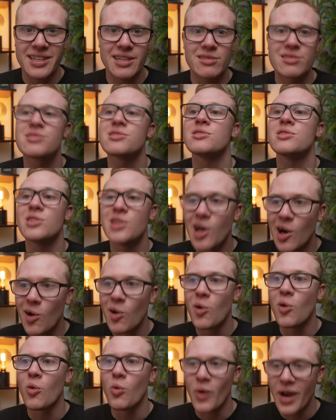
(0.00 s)
There's
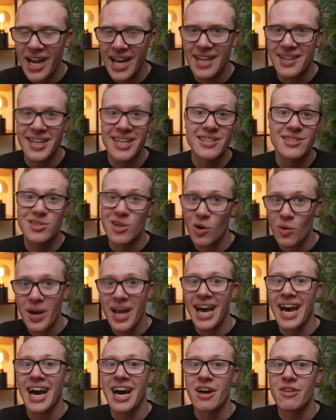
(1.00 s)
no way they don't
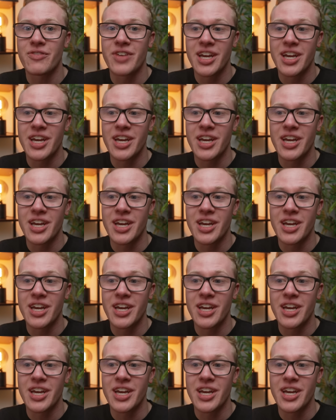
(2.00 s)
have